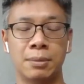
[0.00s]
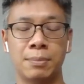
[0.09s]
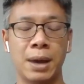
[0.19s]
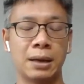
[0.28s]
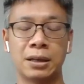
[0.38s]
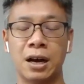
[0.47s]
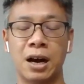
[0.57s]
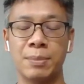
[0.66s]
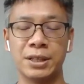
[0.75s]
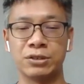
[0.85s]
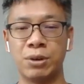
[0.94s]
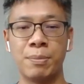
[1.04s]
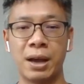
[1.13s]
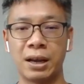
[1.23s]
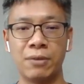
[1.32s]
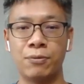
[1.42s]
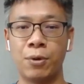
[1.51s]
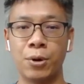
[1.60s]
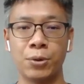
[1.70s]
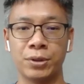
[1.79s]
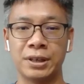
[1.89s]
bad comments going back and
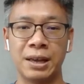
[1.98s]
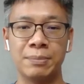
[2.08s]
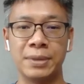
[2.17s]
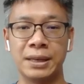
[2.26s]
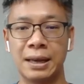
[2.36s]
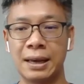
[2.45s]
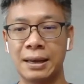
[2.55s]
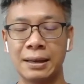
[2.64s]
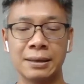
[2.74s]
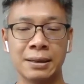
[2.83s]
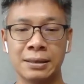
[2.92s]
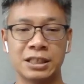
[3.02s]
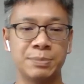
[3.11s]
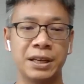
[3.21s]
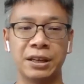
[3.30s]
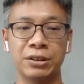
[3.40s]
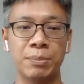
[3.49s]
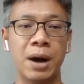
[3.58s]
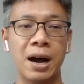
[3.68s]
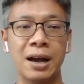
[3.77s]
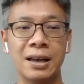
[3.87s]
forth with the NBA and speaking their
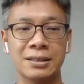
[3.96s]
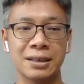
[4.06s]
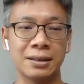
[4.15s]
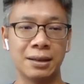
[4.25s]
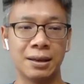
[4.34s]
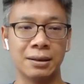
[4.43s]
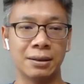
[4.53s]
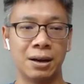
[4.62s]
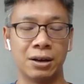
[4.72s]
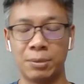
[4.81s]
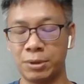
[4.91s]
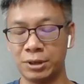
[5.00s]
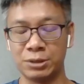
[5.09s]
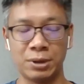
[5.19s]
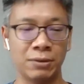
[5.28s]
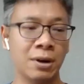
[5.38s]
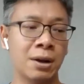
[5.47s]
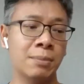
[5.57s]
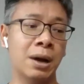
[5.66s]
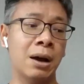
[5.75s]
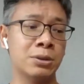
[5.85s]
minds and Hong Kong protests, whatever.
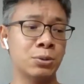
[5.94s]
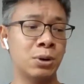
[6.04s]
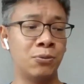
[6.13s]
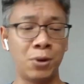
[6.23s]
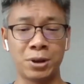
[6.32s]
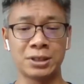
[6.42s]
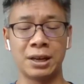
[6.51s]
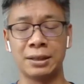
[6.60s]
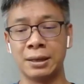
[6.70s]
But I just want to focus on